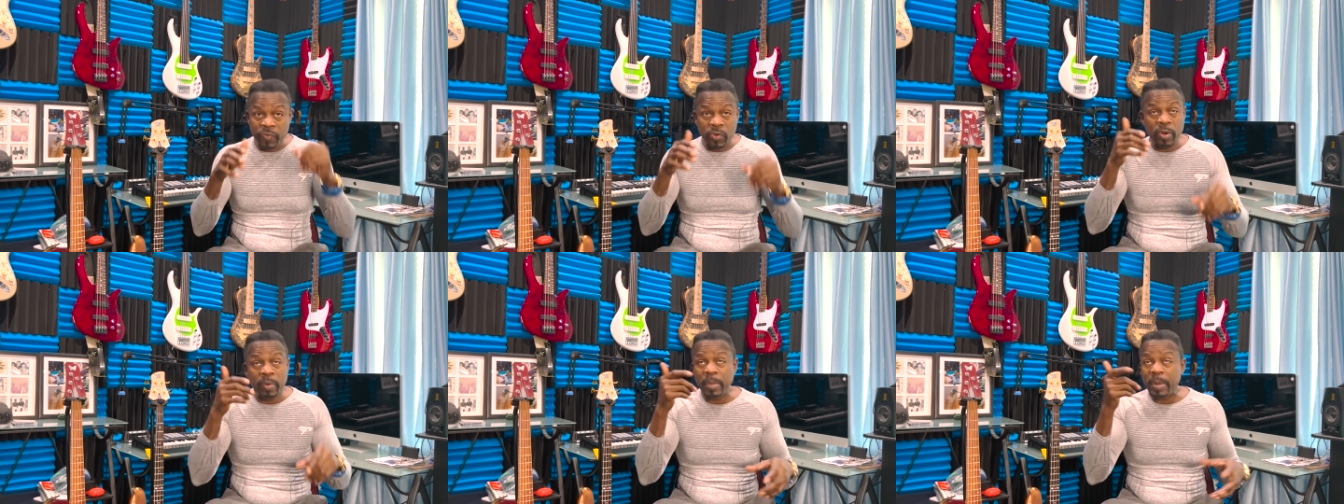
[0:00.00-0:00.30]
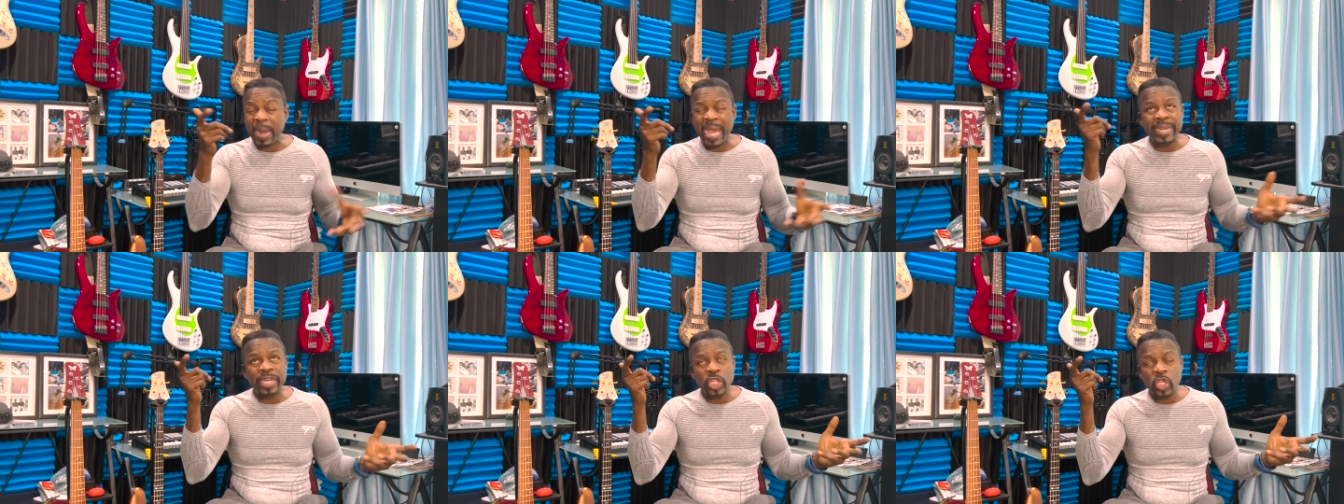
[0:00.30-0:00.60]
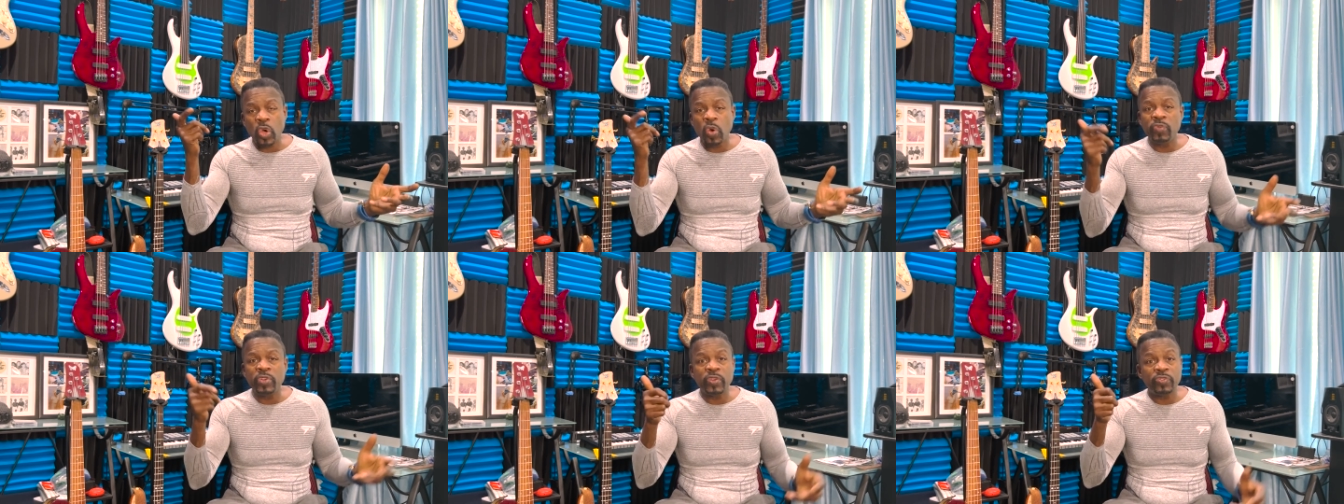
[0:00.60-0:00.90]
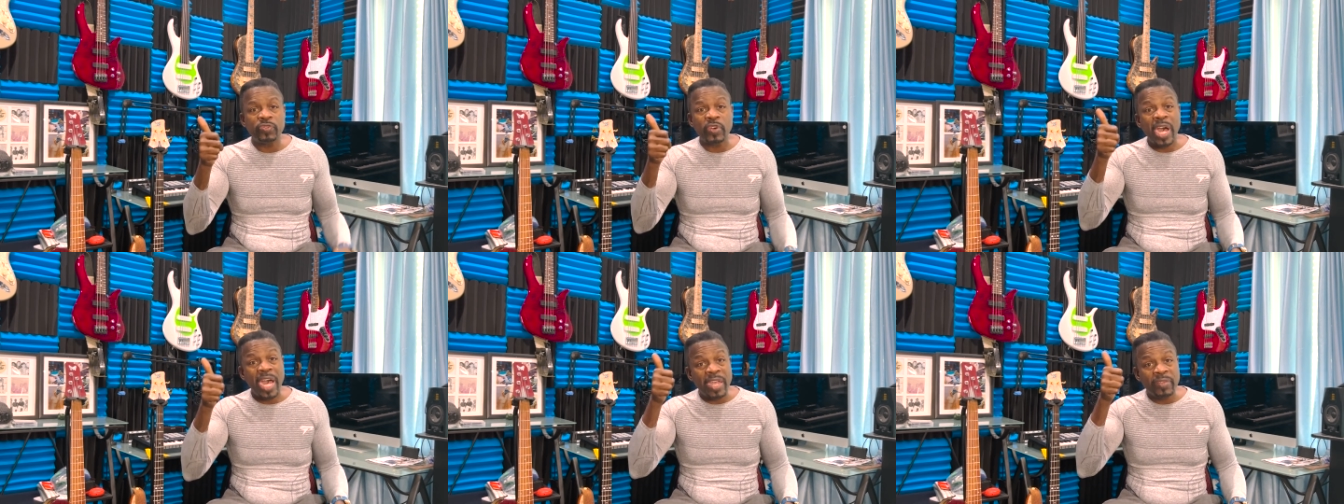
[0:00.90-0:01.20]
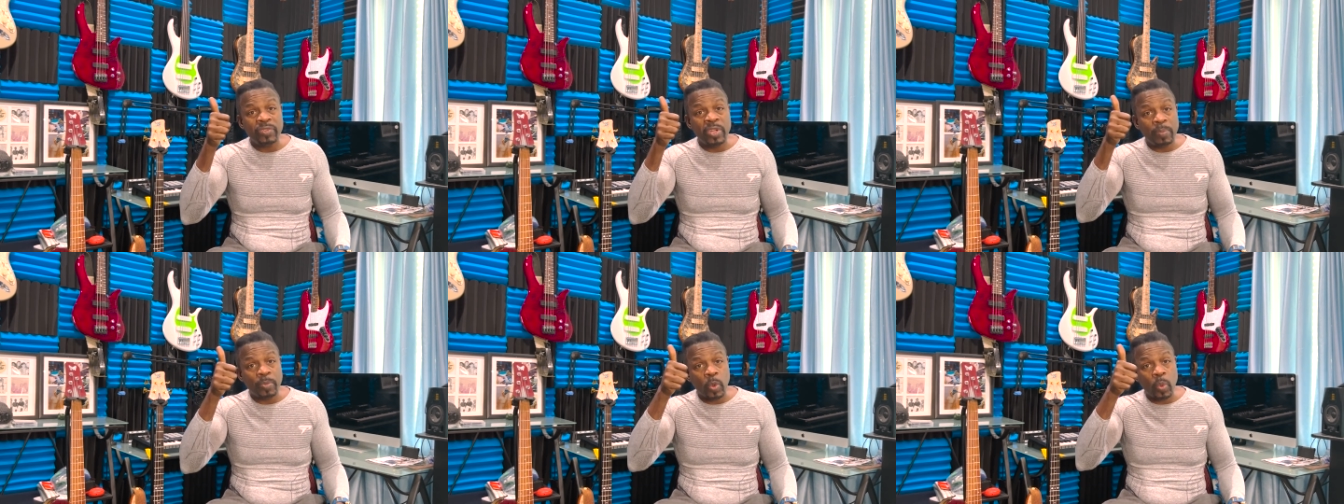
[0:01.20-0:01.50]
and remember, I didn't go over the
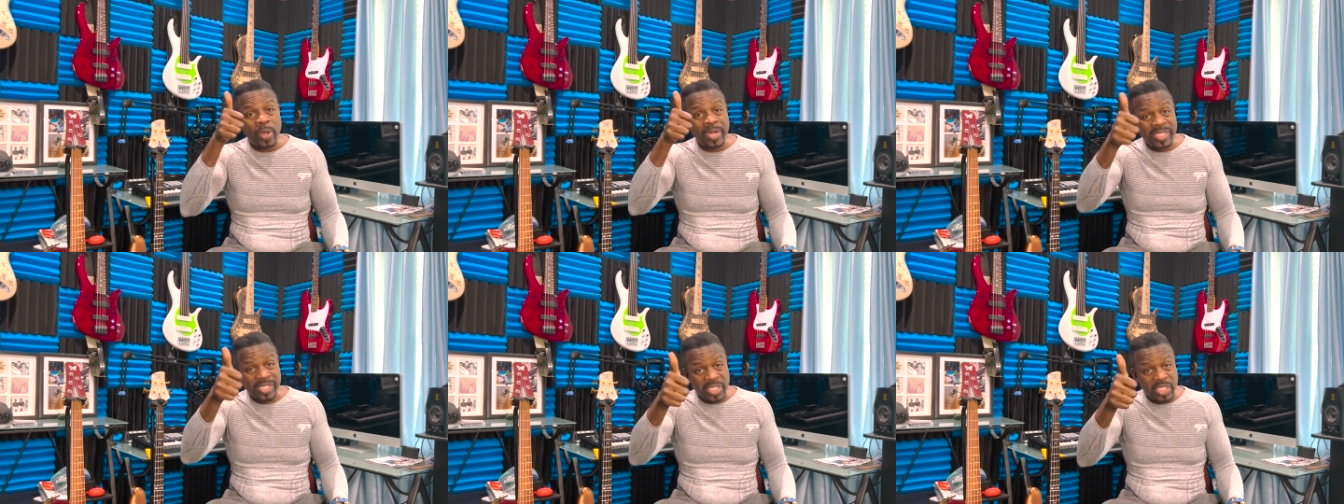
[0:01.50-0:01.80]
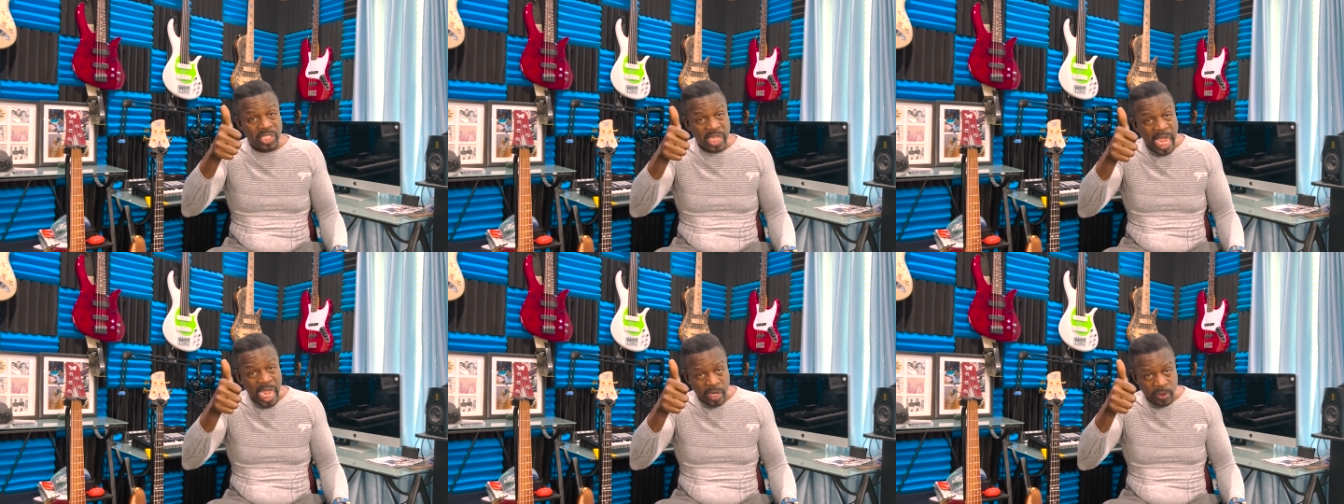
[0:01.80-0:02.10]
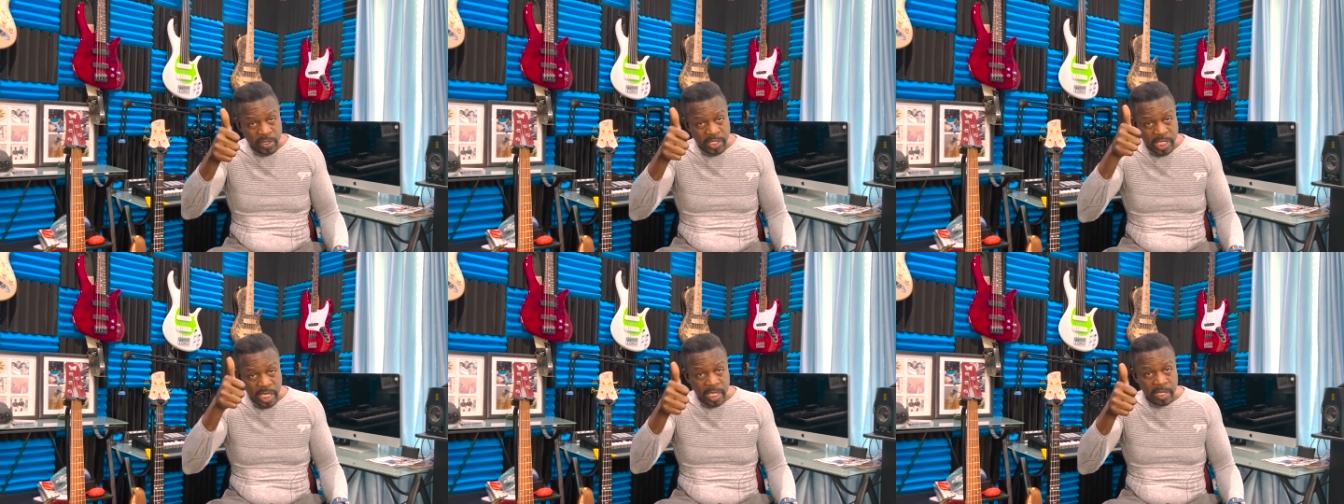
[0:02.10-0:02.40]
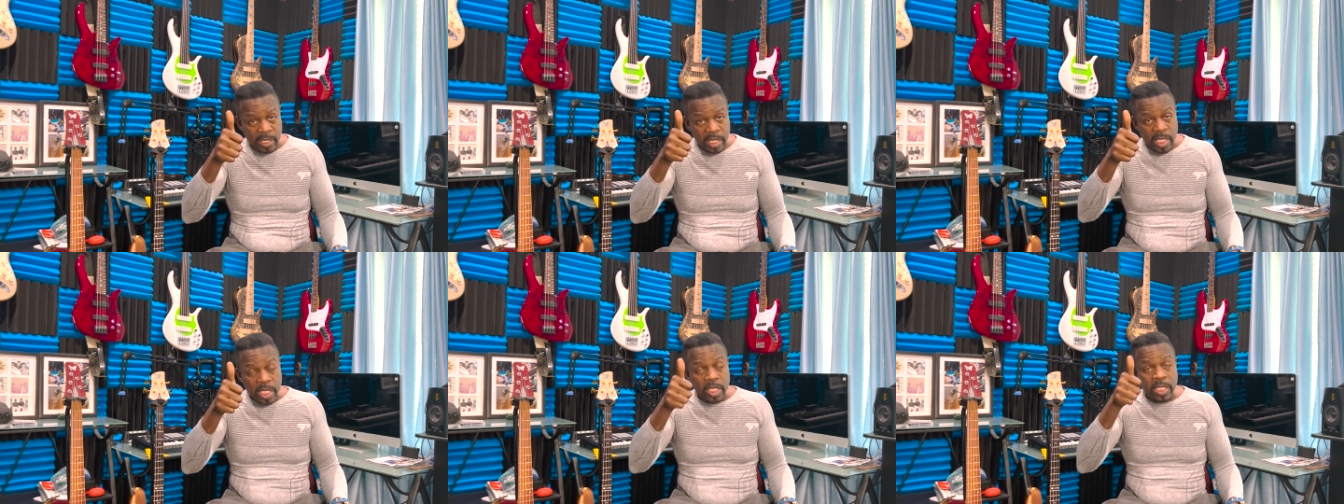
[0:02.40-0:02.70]
five. Number one is integrity.